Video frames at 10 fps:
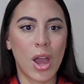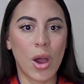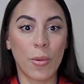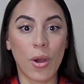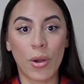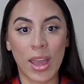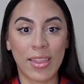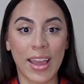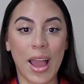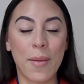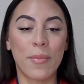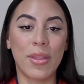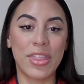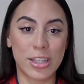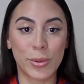oh, okay, like I'm
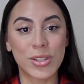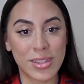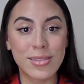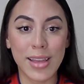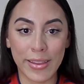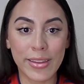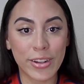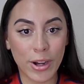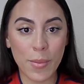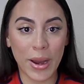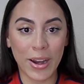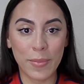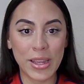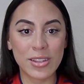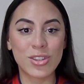this person said that they're going to marry
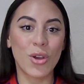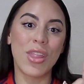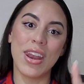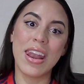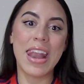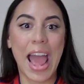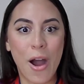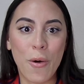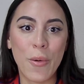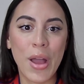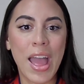me, so that now